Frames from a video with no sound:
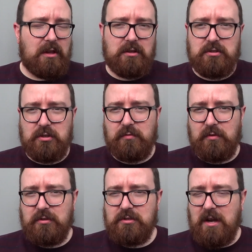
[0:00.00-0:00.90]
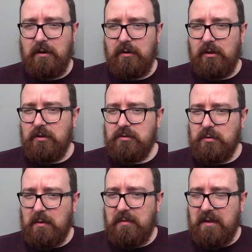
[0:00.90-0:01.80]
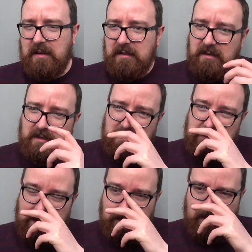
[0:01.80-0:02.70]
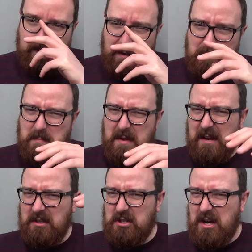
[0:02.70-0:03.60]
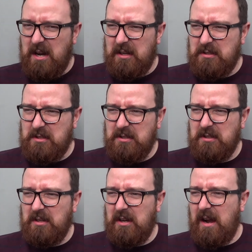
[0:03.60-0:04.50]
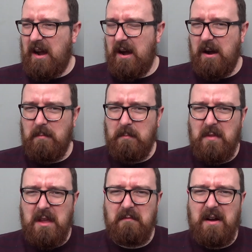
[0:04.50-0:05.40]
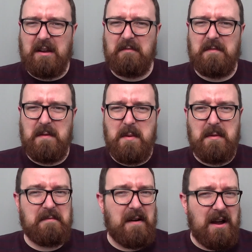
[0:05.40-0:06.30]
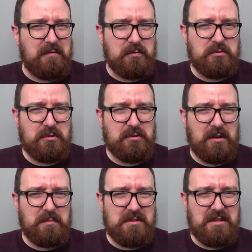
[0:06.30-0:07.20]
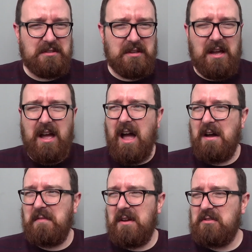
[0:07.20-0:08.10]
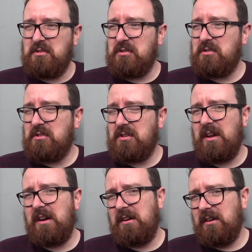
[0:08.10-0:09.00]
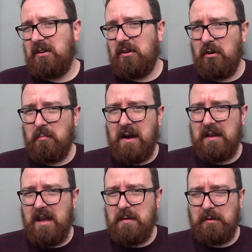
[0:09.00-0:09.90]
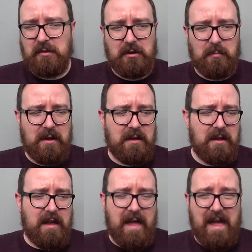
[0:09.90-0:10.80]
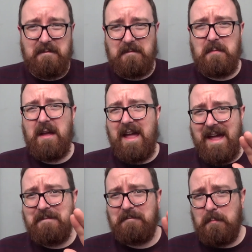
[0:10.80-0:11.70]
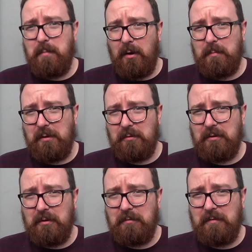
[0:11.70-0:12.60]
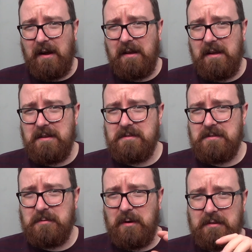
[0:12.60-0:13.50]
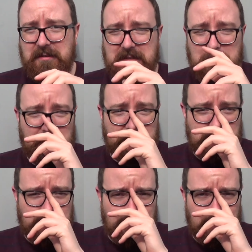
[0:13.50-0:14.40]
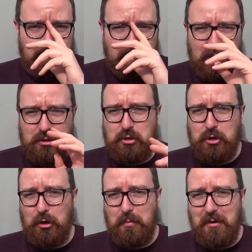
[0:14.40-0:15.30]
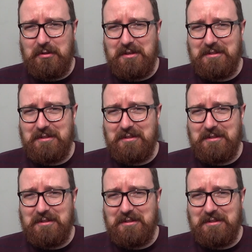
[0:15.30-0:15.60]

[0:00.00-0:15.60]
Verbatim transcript: it soon runs out. So what I'm thinking is if I get bigger jars, um, I can fit maybe 500 grams in, and then just uh, up my game a little bit. If it if it popular enough, I hasten to add because I'm not just gonna chuck money